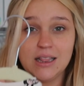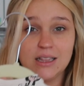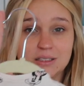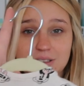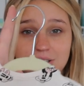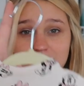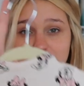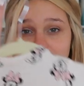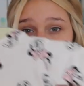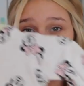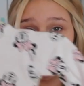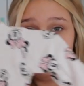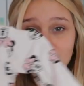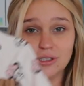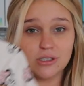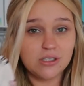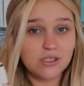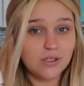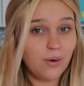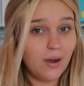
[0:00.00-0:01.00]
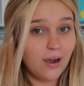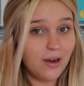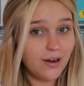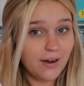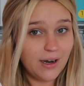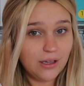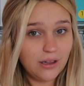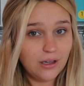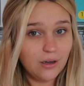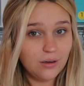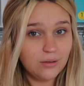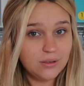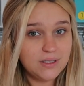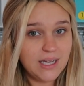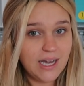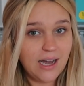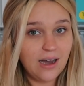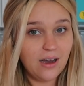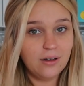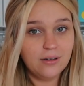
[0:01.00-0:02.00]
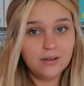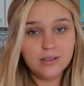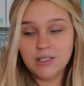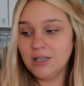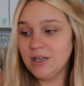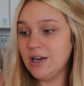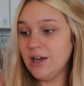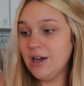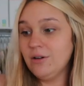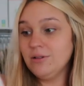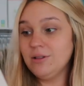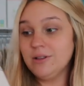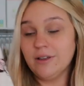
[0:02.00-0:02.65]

This is cute just to walk around the hotel, you know,